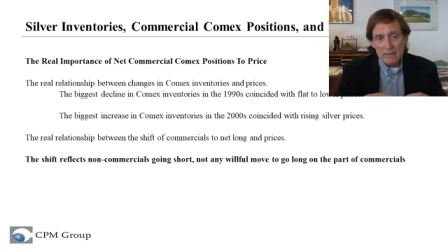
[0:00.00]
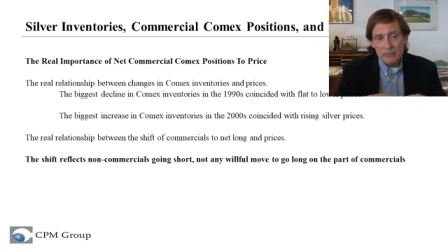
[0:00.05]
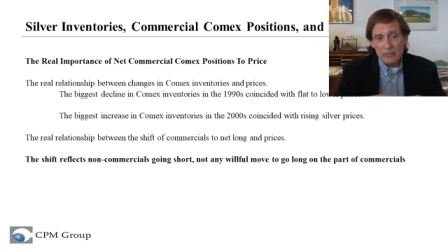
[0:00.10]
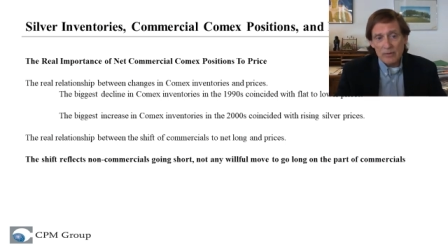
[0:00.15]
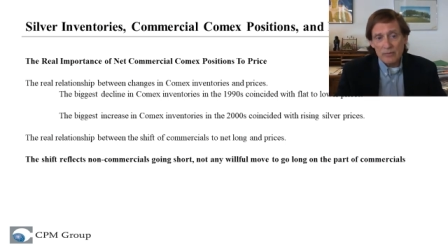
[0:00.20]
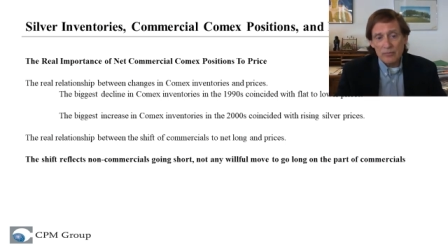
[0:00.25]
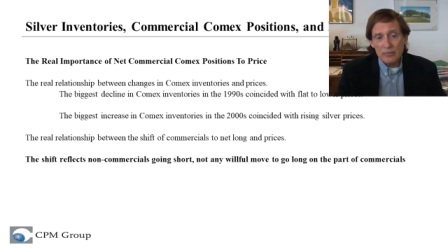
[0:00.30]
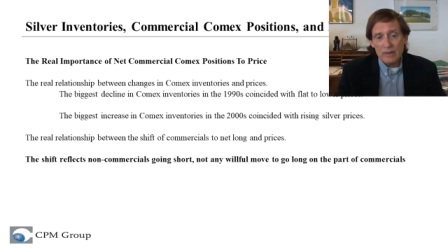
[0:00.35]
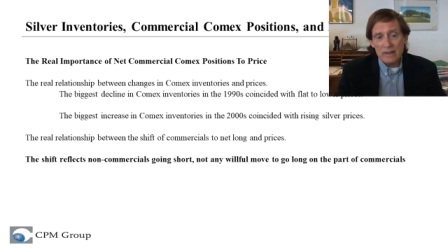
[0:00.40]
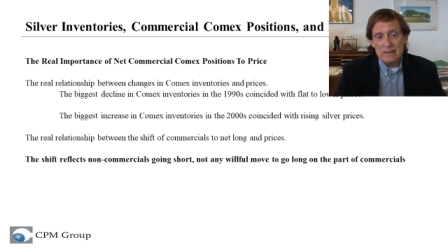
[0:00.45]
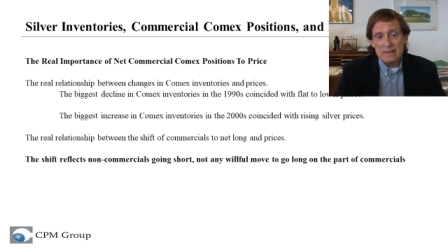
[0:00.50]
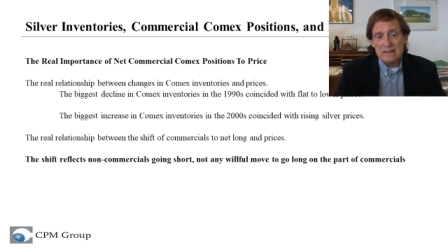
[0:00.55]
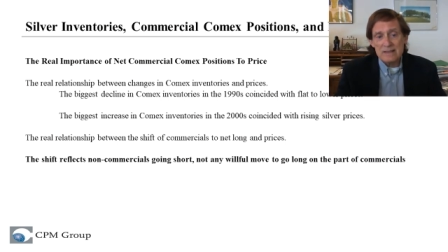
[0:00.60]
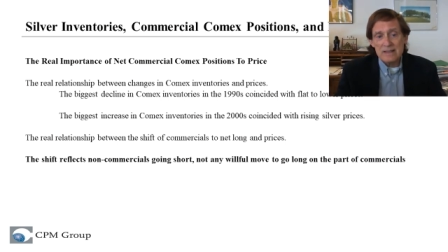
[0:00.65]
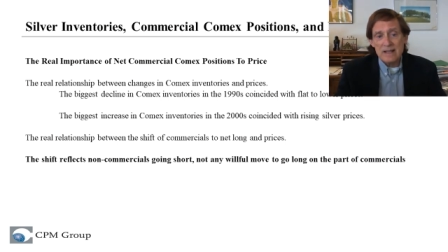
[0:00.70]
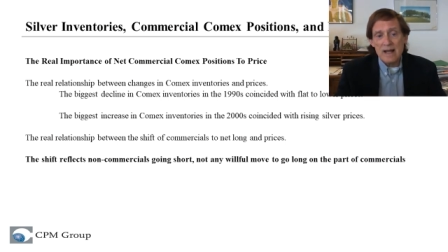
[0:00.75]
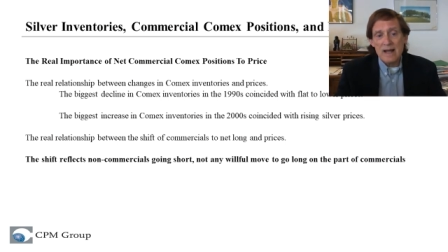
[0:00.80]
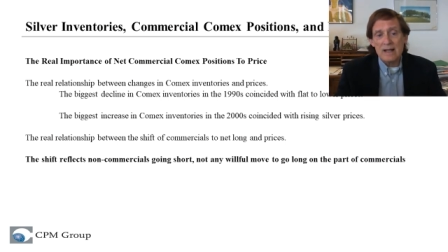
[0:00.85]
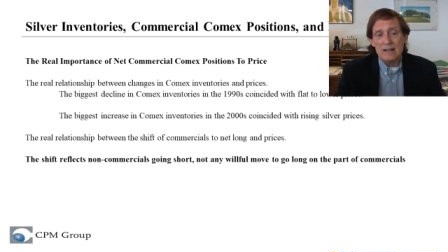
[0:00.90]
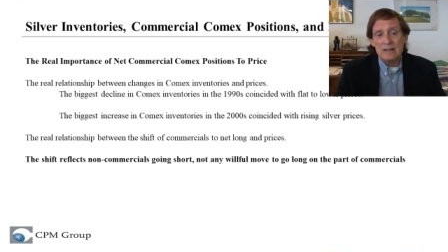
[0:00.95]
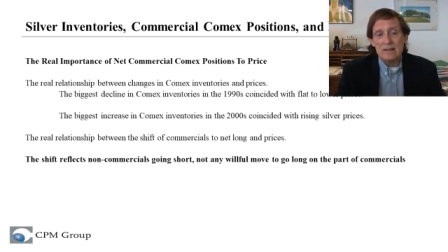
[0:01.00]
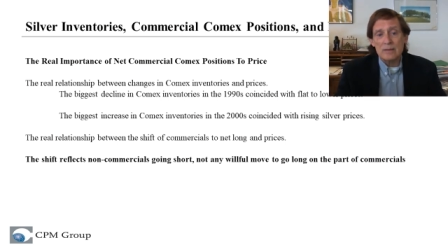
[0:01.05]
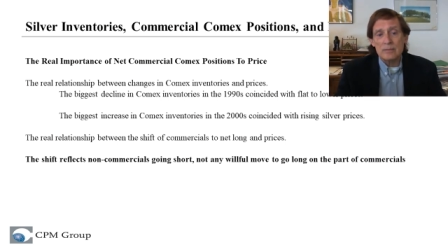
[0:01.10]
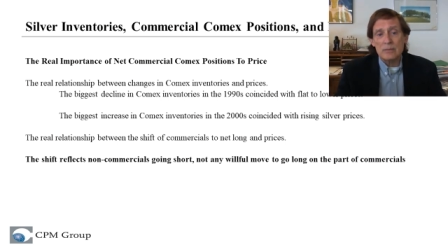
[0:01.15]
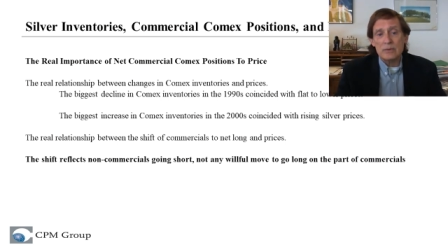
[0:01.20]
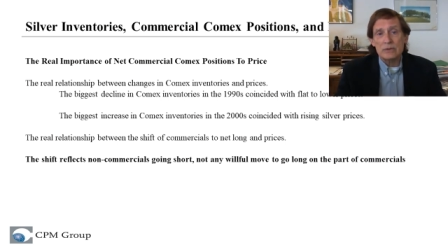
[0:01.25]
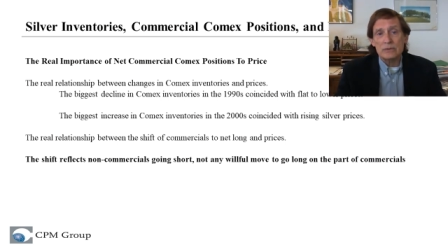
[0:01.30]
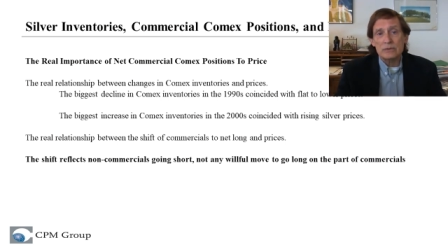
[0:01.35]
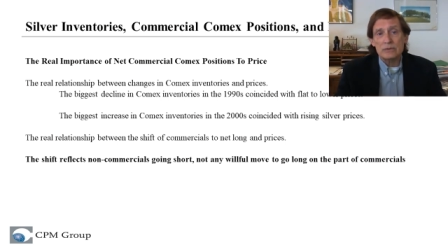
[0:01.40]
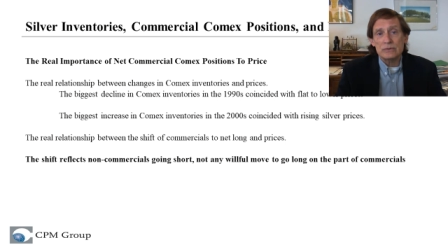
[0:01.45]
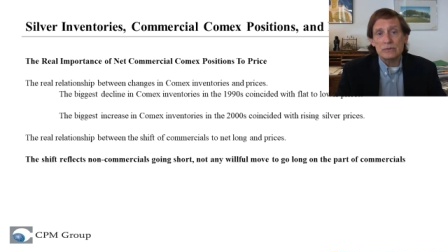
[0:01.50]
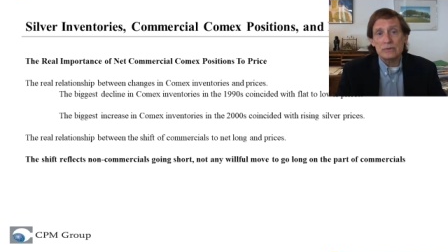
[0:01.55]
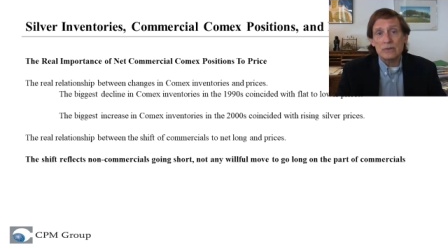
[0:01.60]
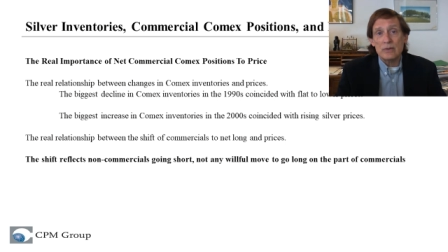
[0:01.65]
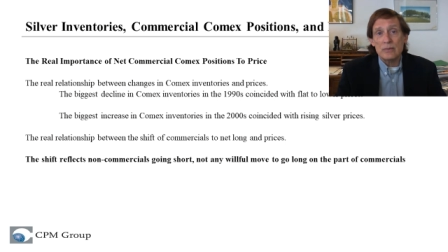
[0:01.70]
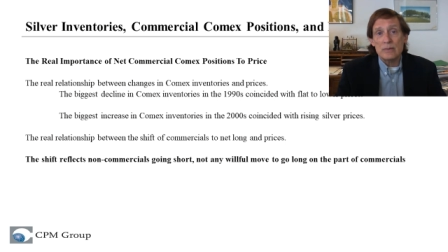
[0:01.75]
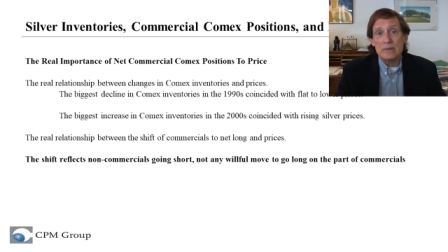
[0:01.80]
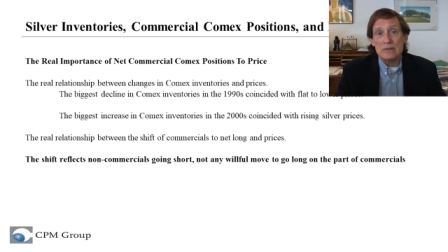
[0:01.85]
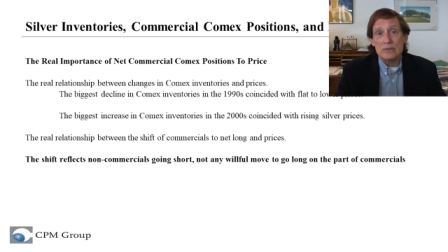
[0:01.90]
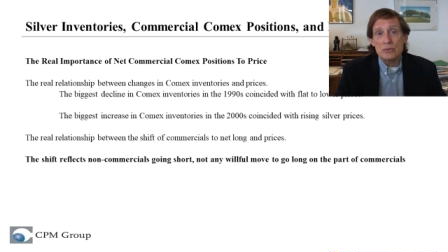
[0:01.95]
It reflects non-commercials
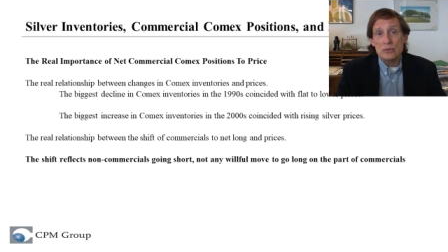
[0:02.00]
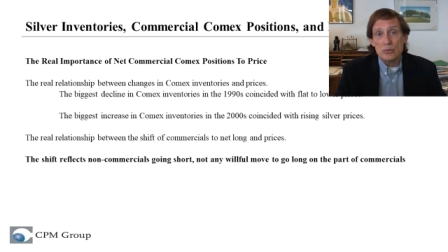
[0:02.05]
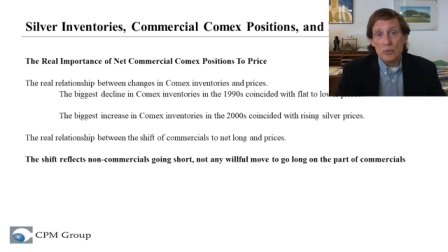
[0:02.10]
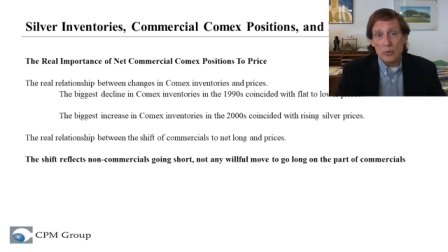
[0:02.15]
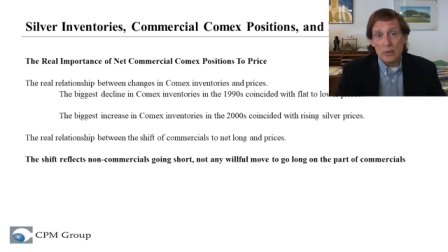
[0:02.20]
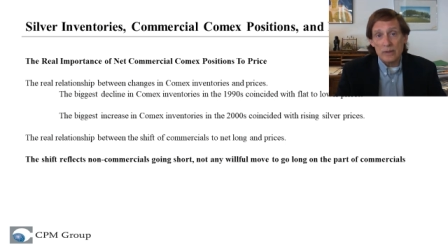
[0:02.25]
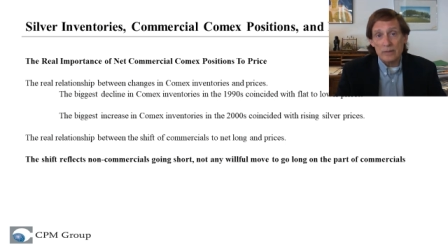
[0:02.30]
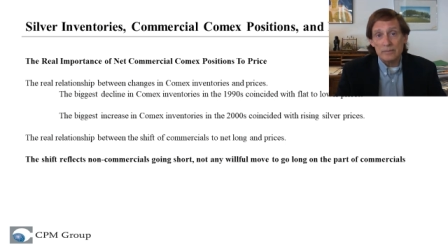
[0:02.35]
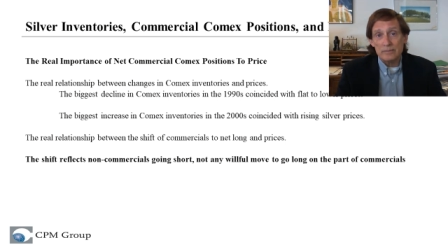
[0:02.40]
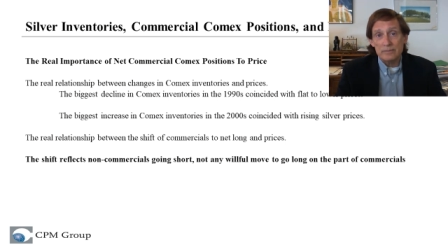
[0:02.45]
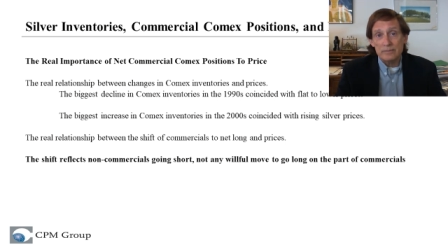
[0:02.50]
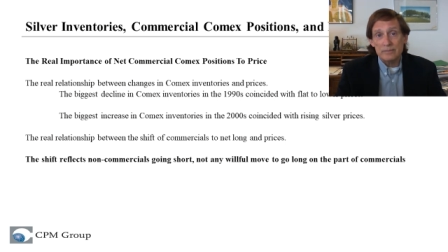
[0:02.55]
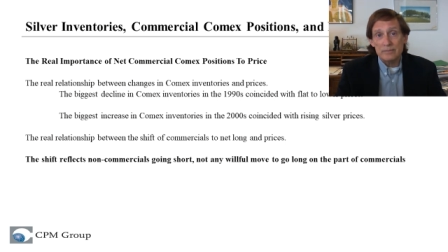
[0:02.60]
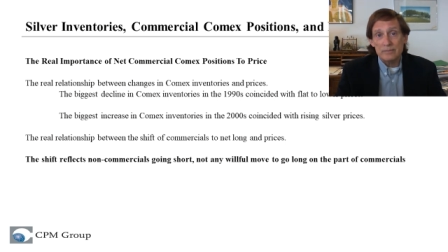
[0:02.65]
going short.